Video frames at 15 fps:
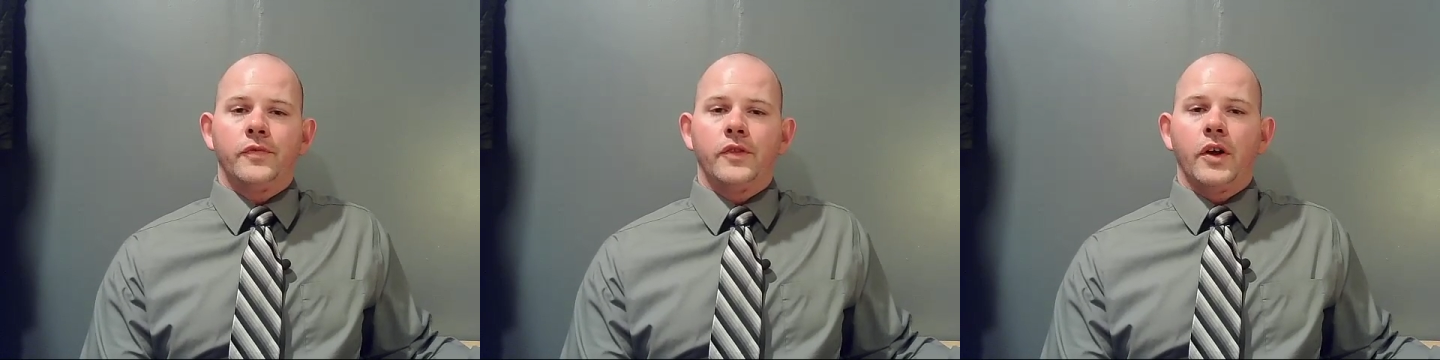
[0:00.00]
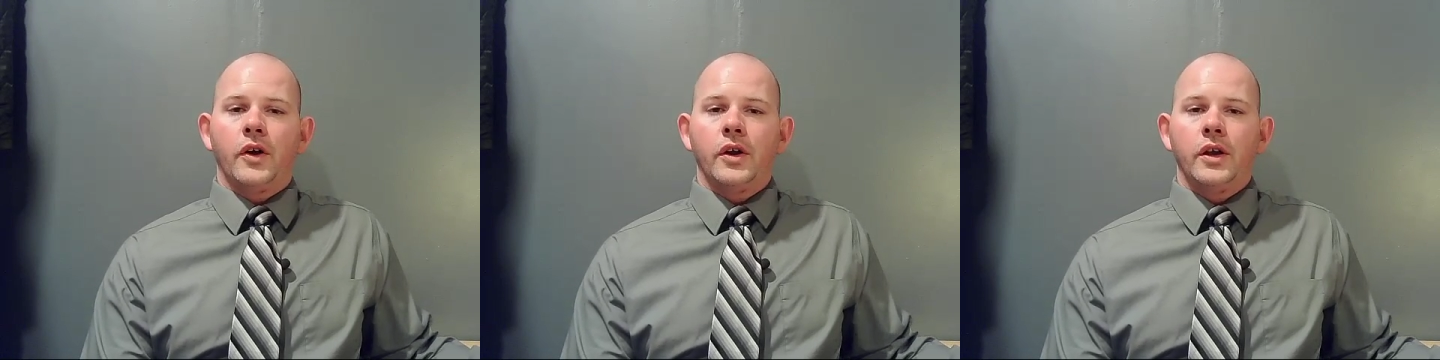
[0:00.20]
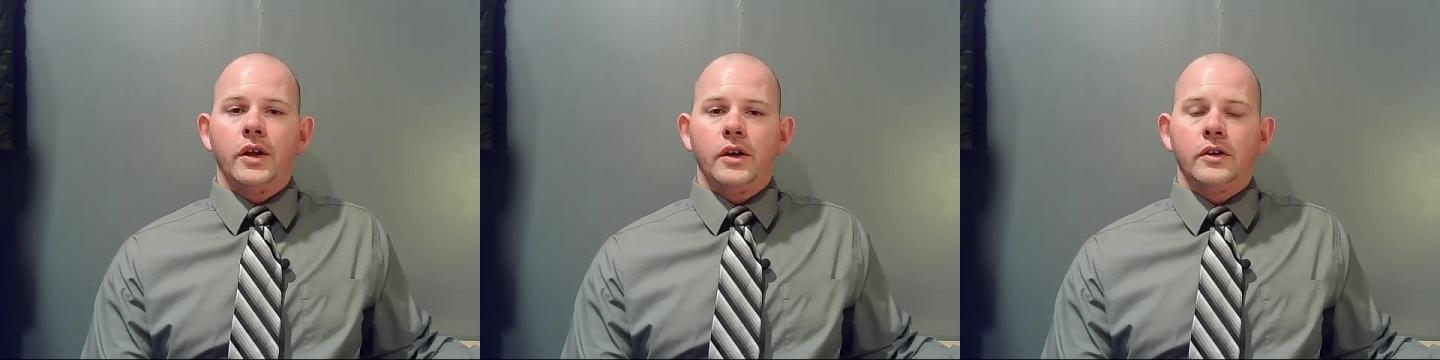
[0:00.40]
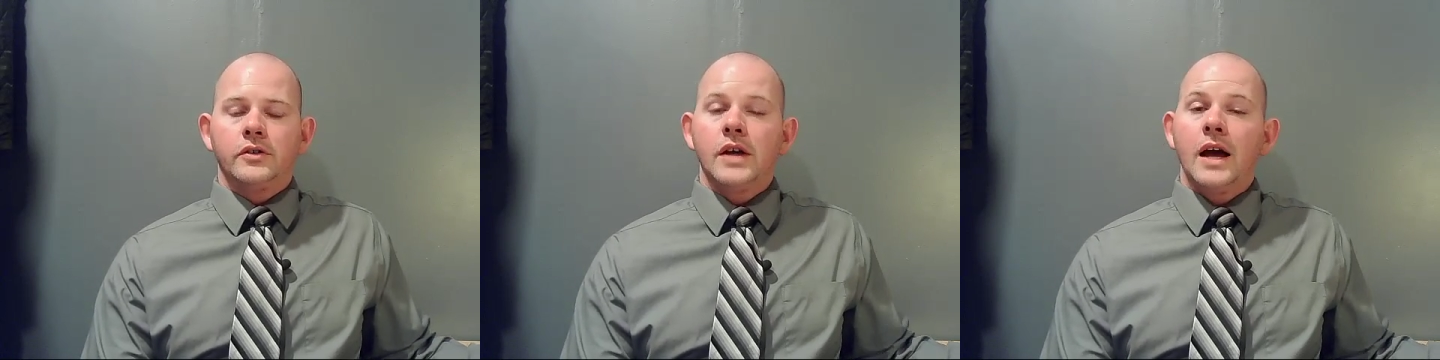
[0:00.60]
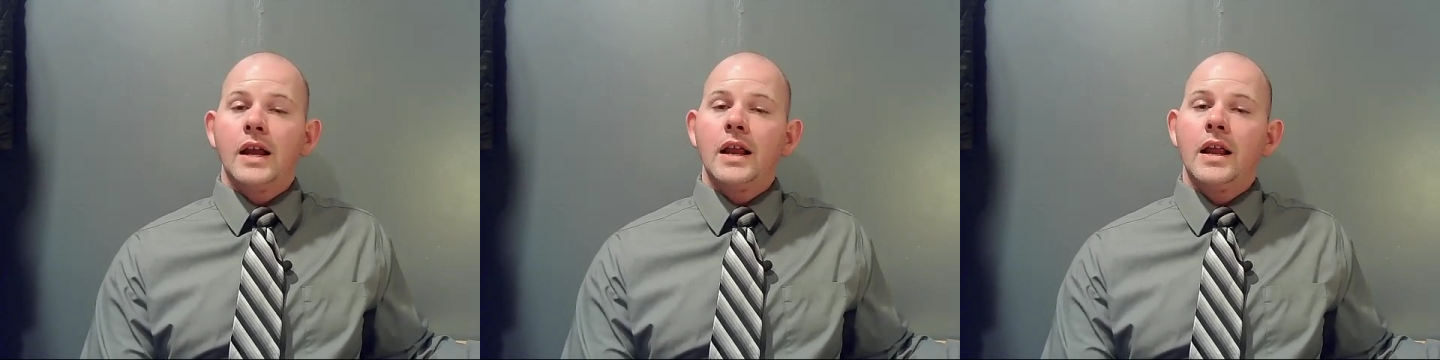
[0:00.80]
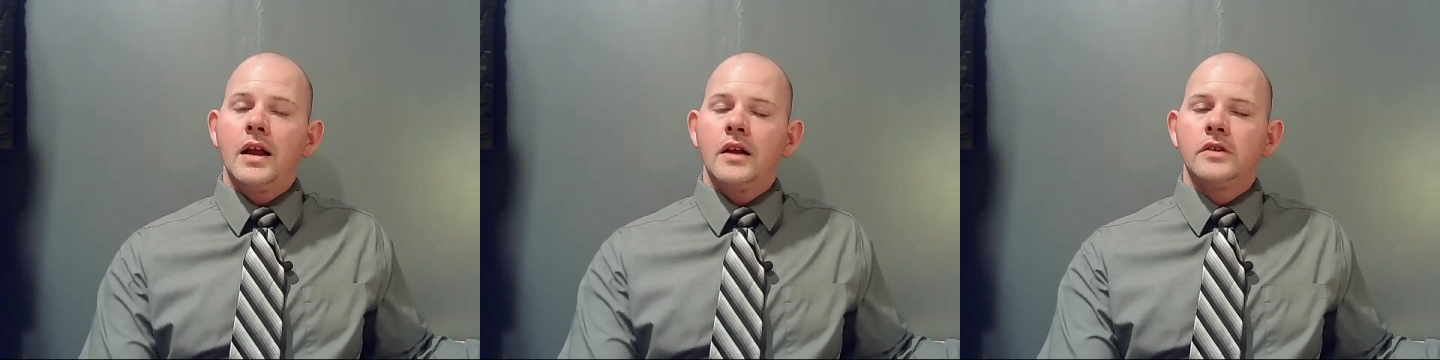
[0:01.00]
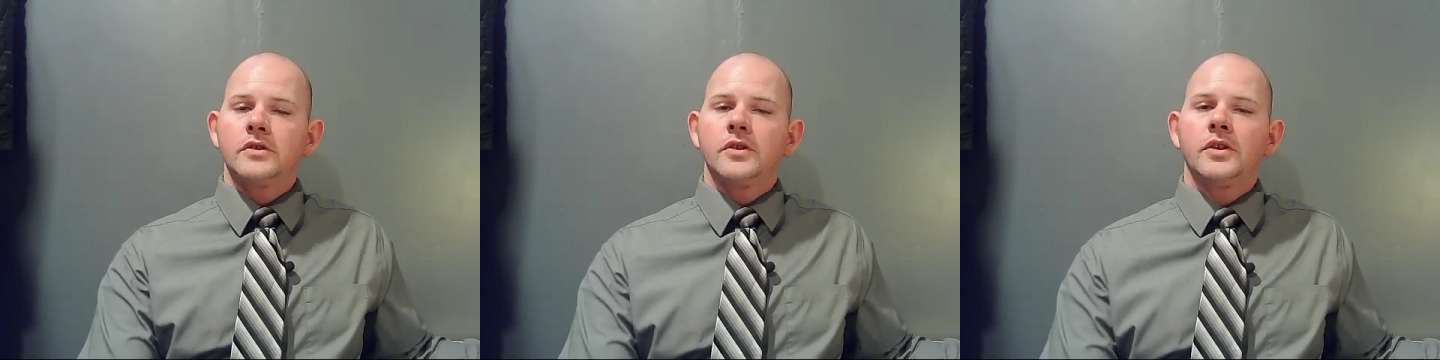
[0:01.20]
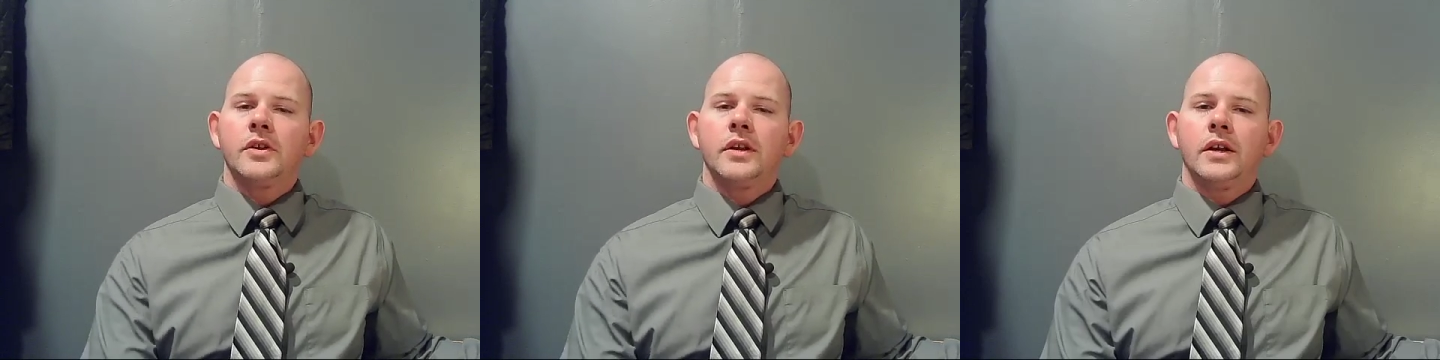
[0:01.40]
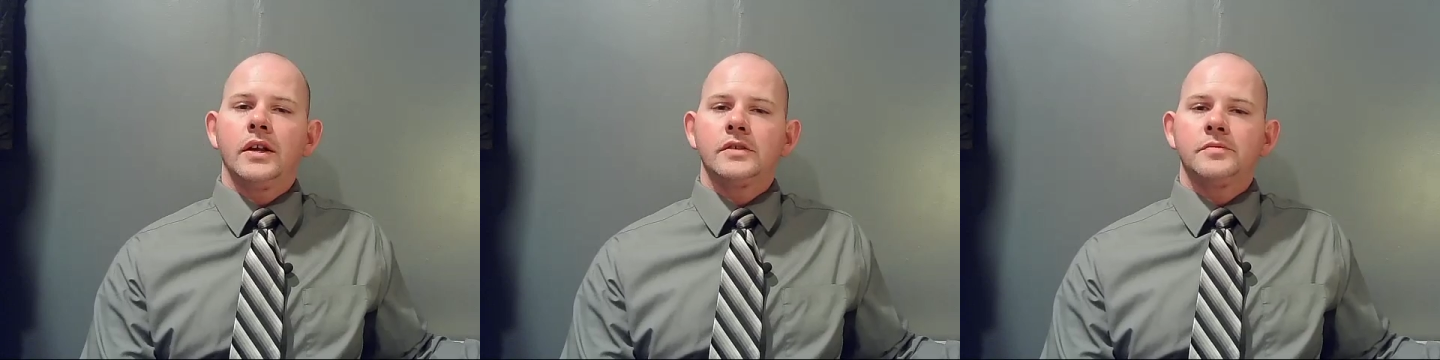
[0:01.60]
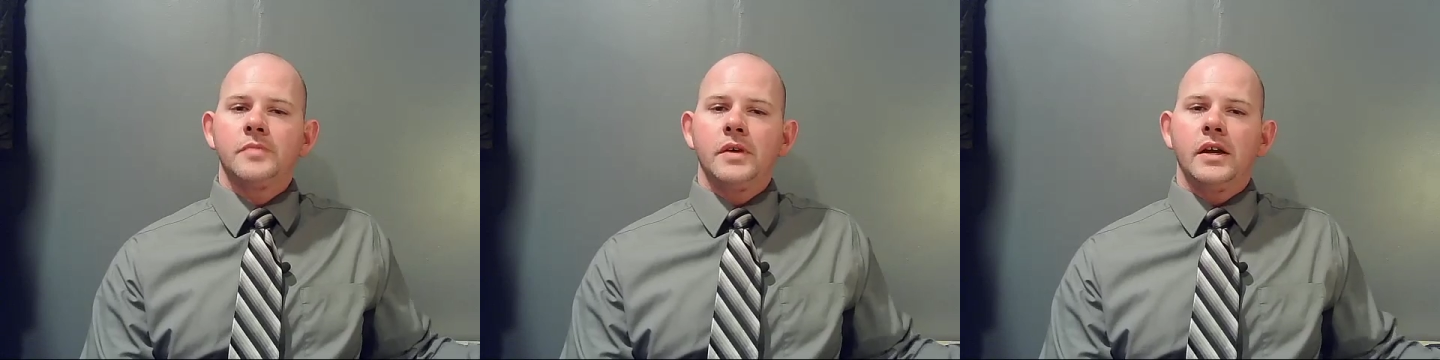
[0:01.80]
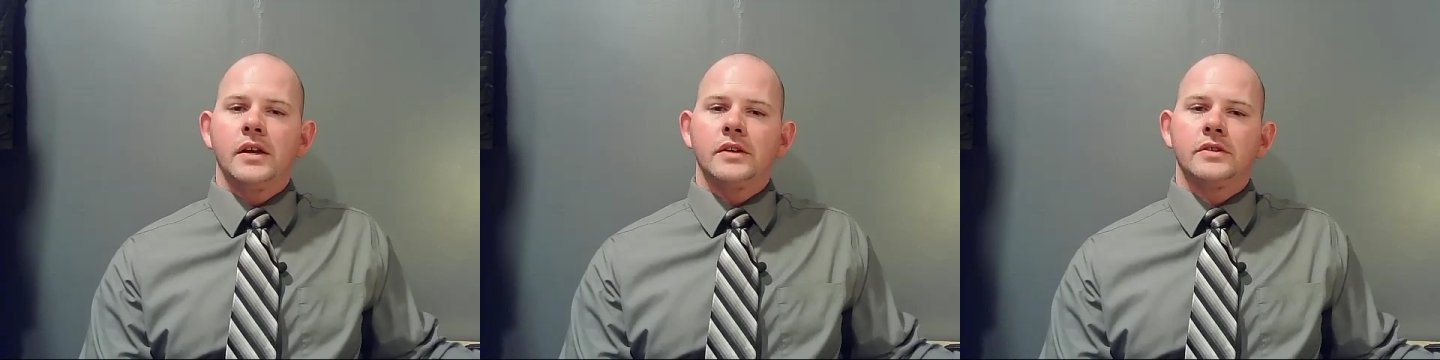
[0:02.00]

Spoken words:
30 years. And here's the thing that gets me,